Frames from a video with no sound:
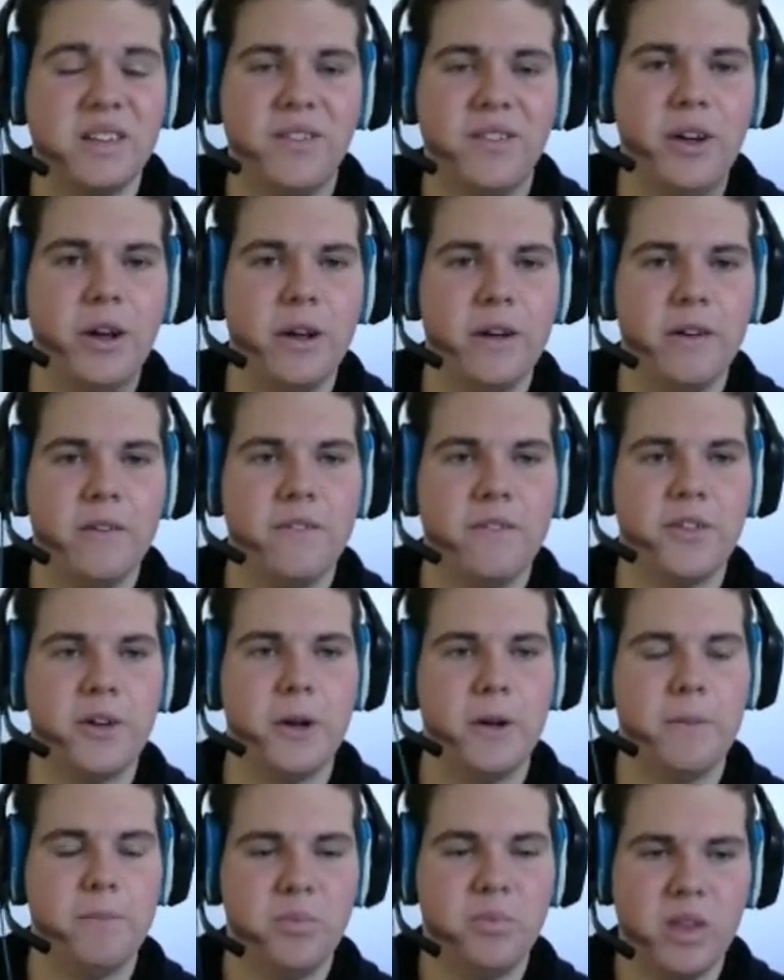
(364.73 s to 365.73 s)
For
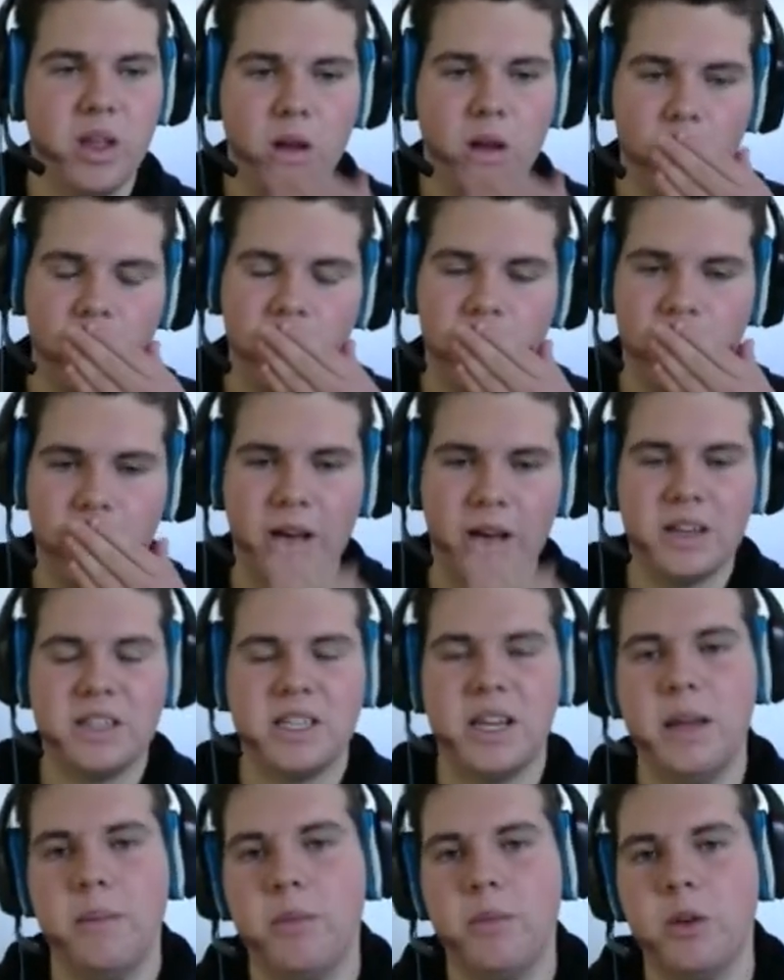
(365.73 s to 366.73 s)
a
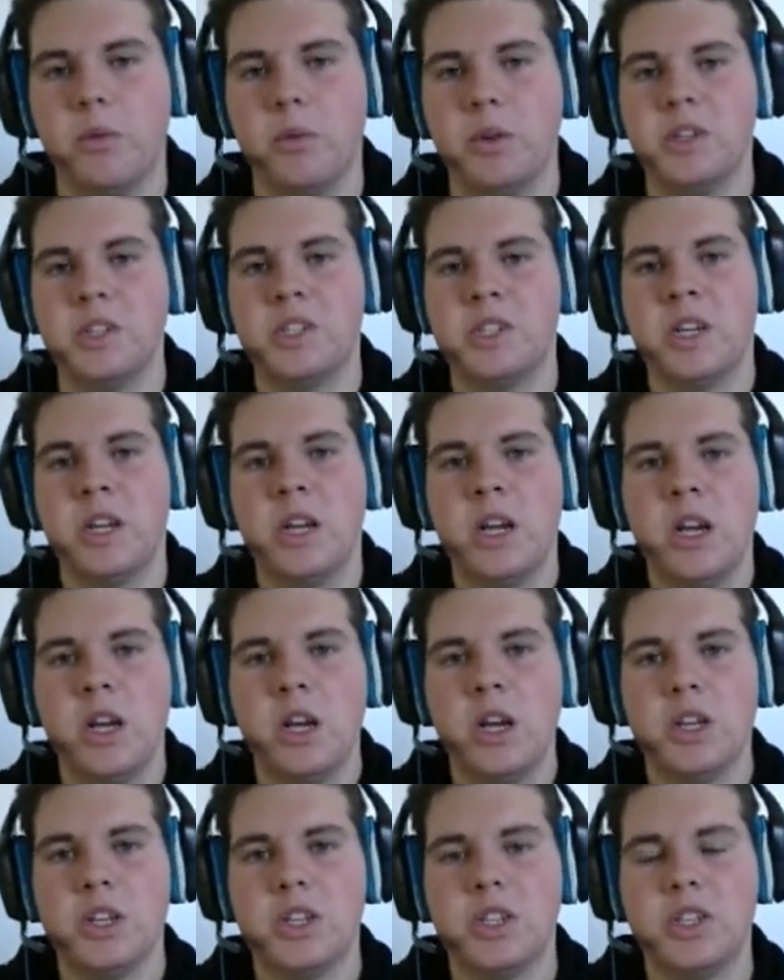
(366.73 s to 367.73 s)
team that was
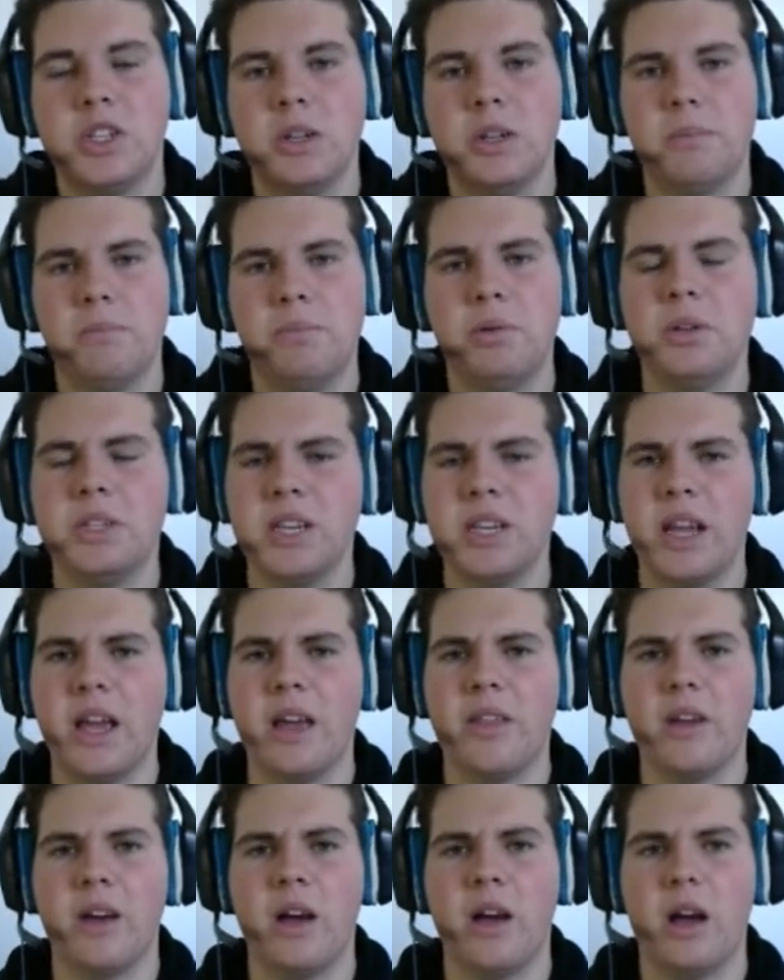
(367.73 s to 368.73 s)
put
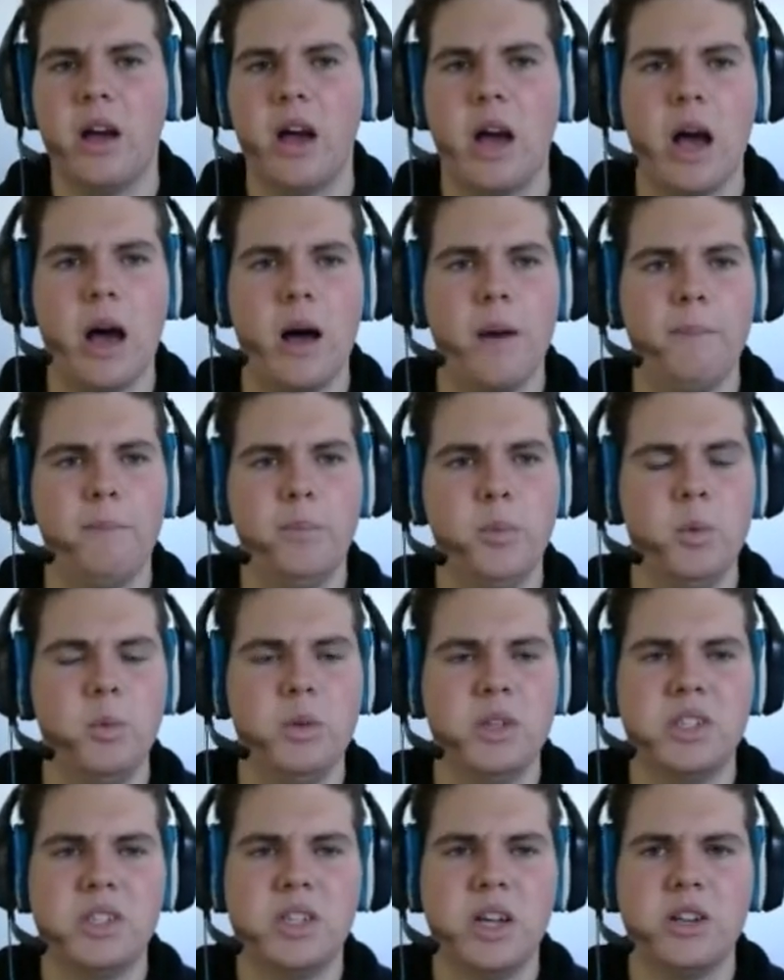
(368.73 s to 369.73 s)
together with
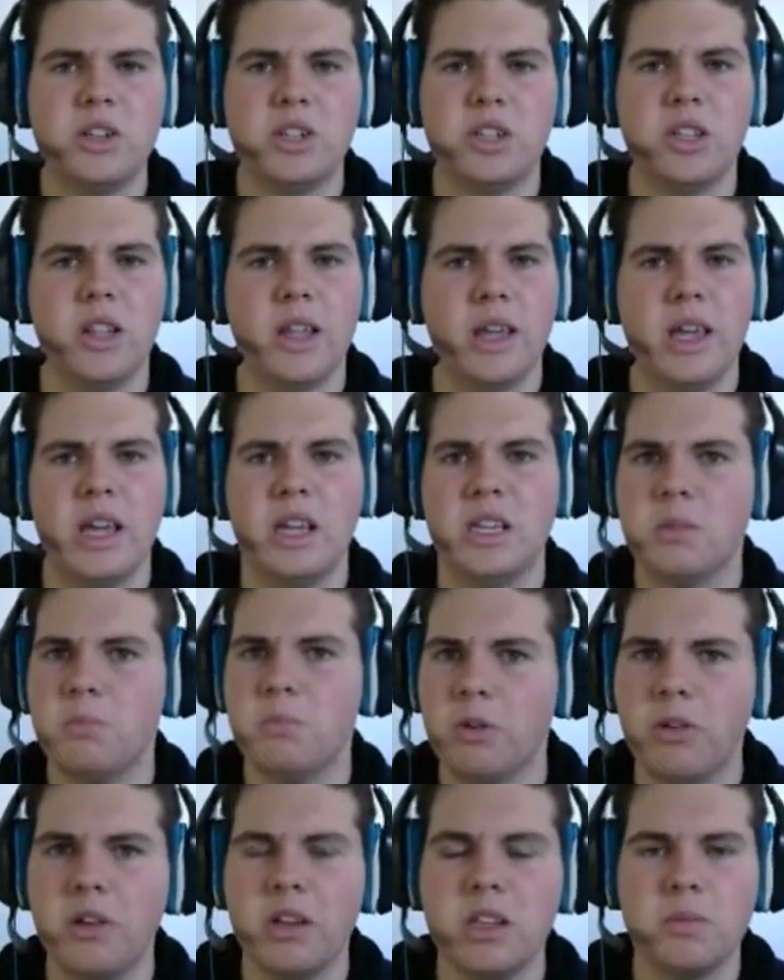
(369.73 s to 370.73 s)
such like
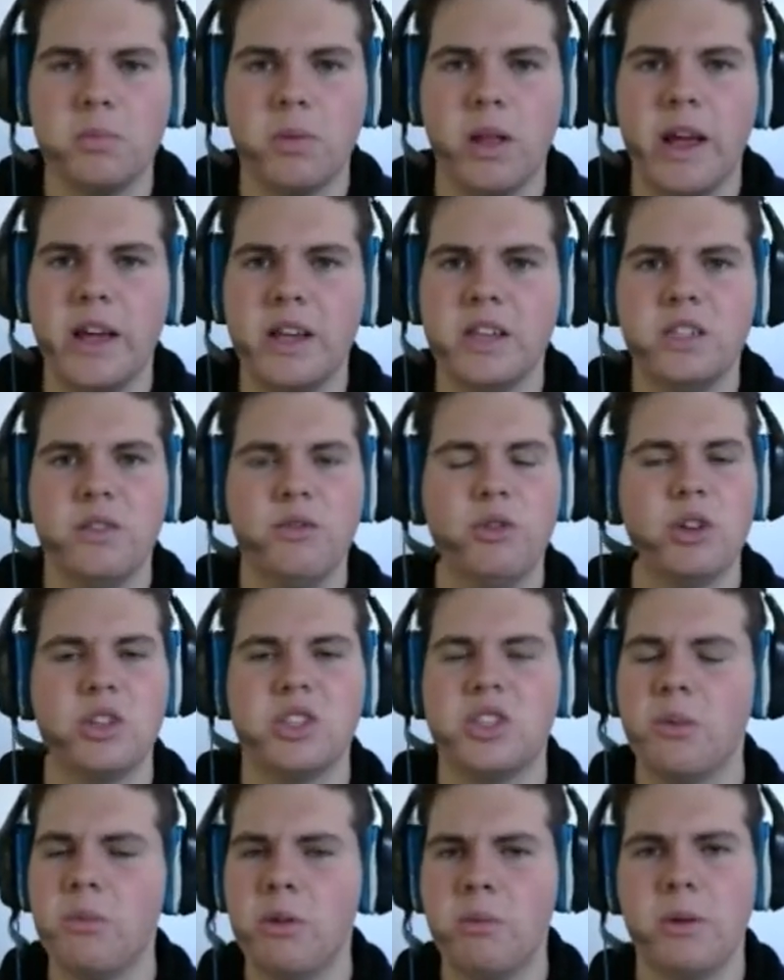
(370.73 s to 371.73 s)
experienced players, you've got
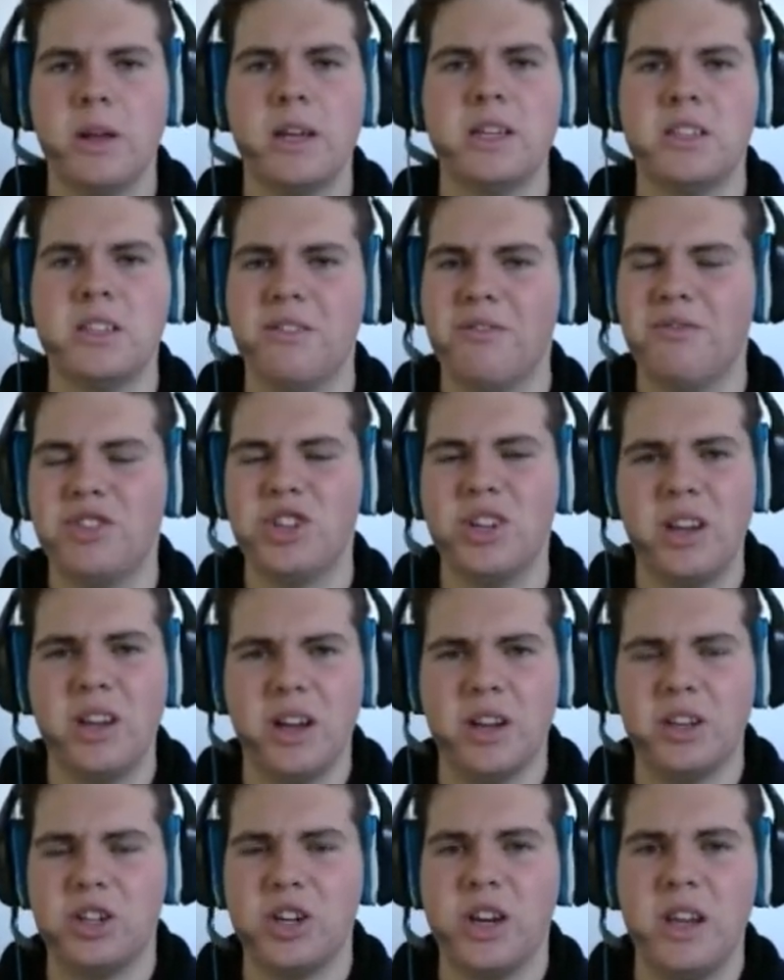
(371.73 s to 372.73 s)
so many players that have
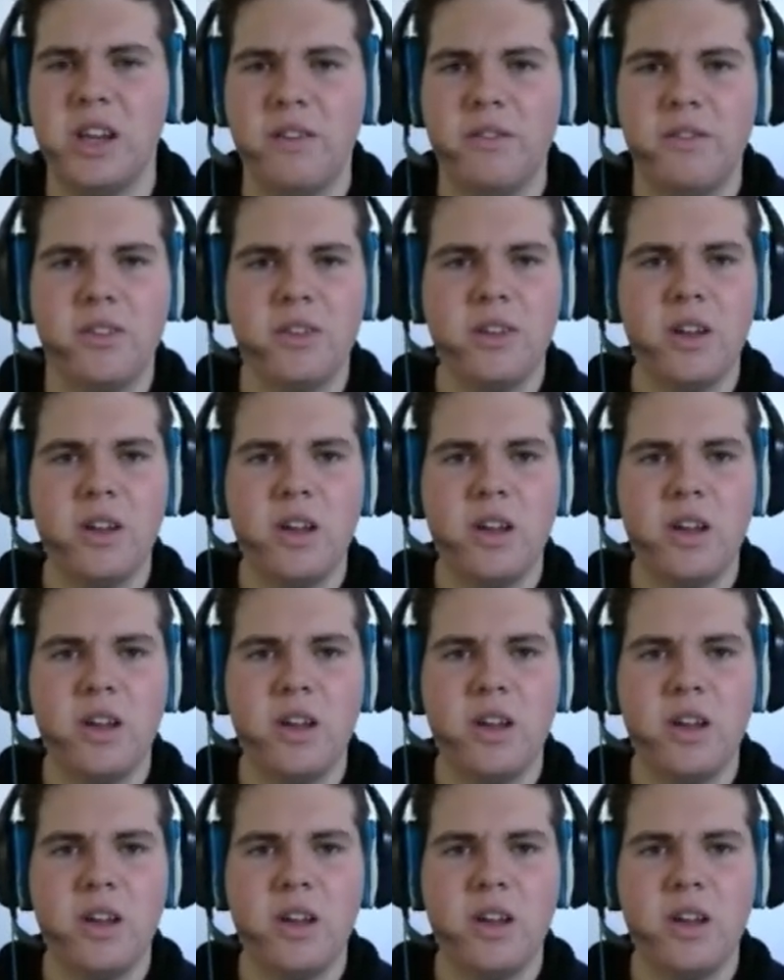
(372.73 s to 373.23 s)
achieved,